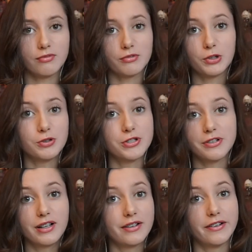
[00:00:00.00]
Mm, couldn't
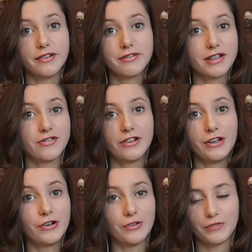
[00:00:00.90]
do that, no, definitely
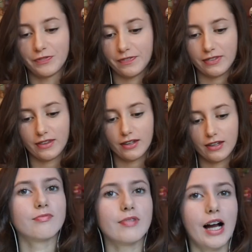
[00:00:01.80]
not.
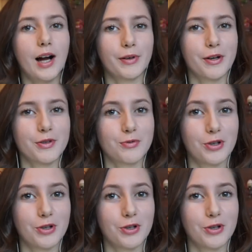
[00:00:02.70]
I'm going to